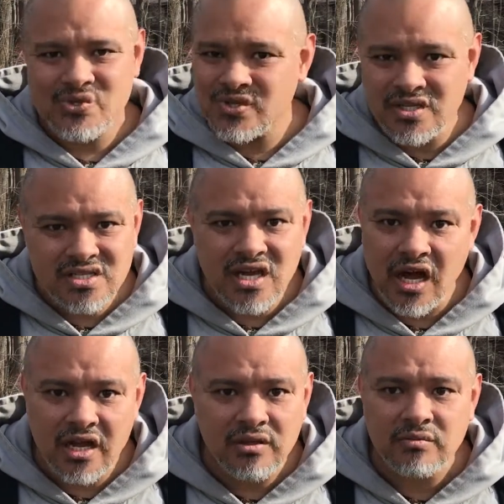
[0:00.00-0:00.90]
Most of
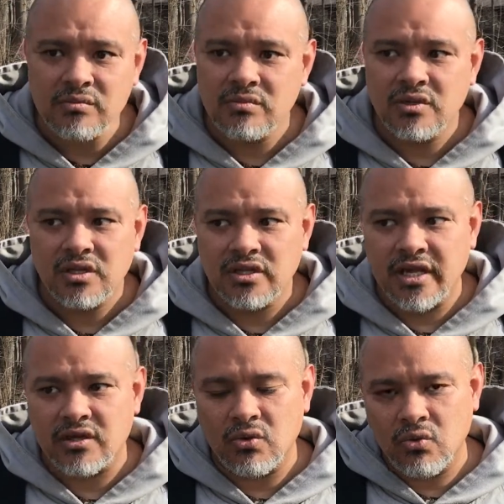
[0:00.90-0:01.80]
the time,
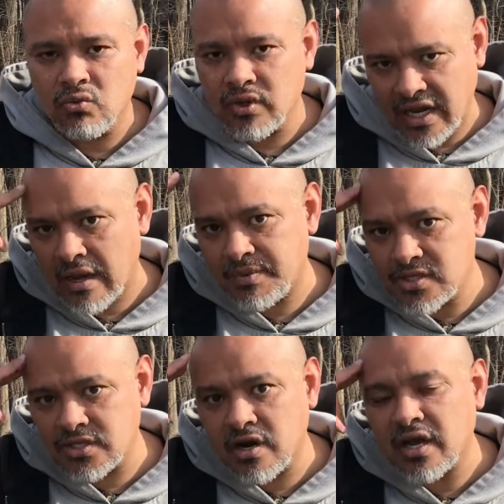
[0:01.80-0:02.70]
like, what
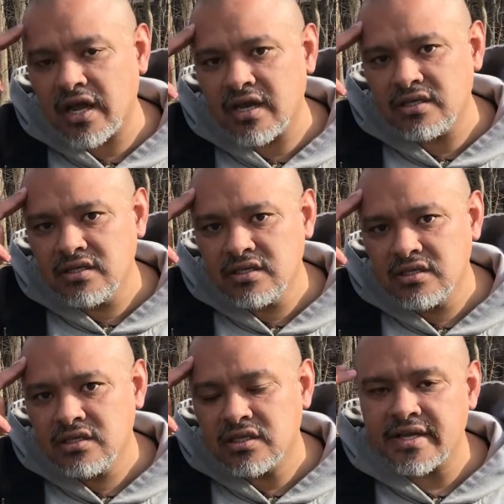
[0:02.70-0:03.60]
happens in our head
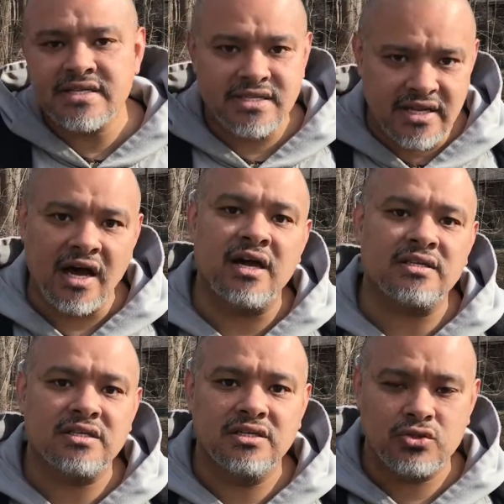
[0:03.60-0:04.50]
is
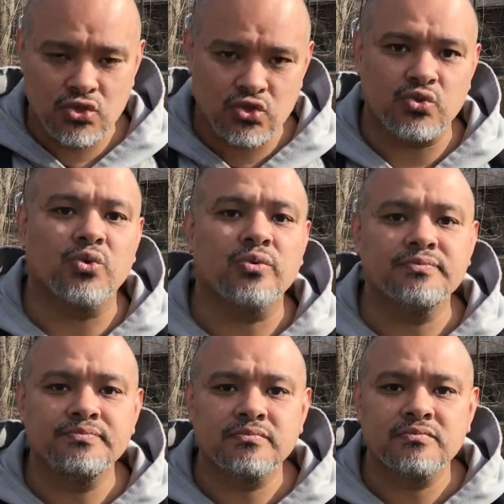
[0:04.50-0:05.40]
not
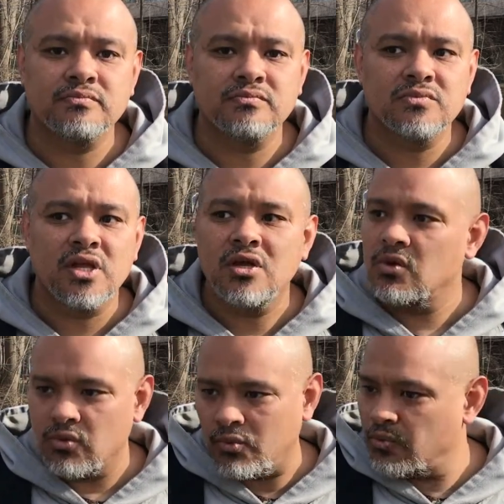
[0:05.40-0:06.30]
true.
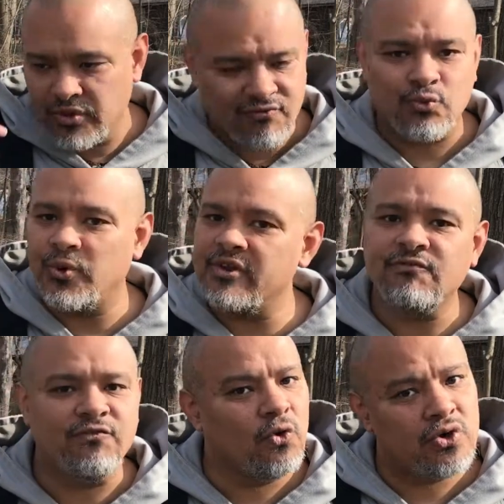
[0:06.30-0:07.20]
We've
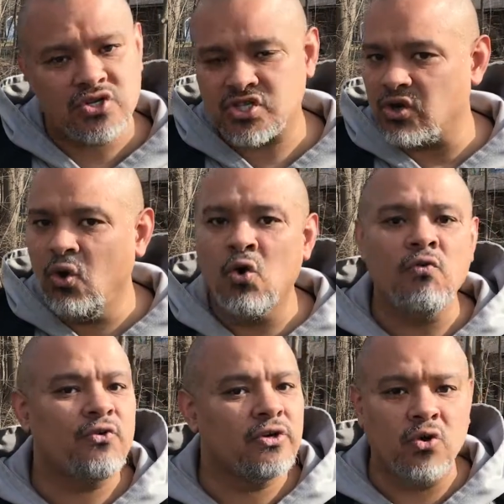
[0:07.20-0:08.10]
reinforced
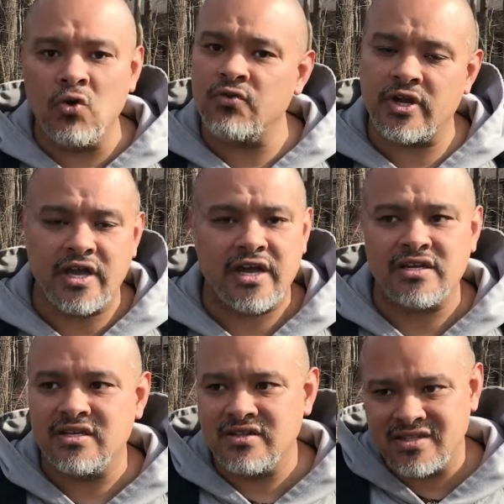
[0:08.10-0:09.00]
over and over
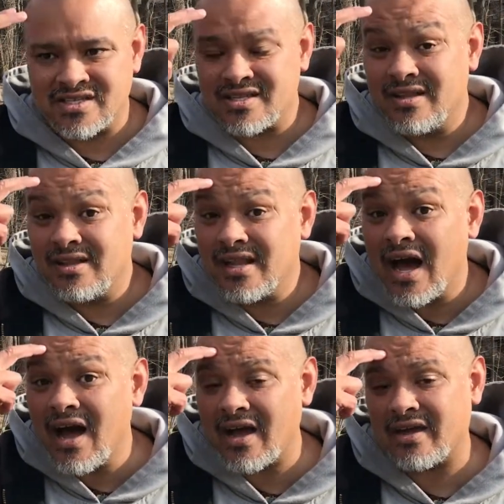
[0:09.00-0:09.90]
again this
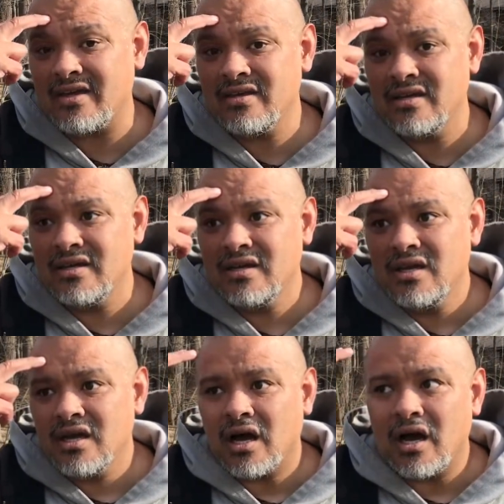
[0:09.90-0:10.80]
lie
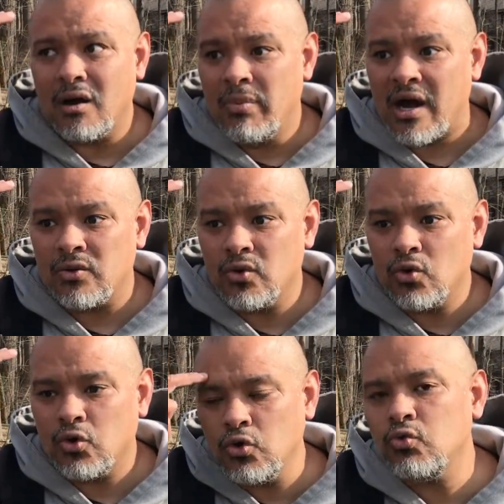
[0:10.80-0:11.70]

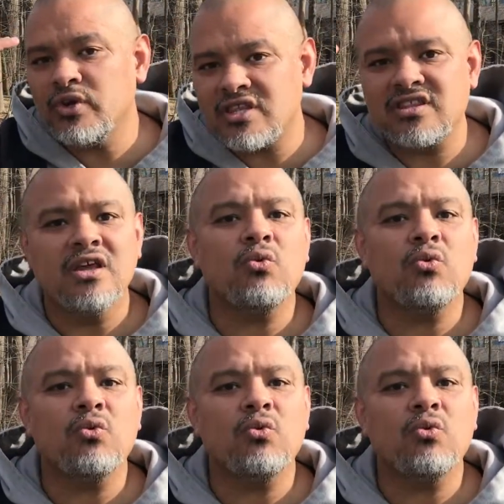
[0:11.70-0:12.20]
about who we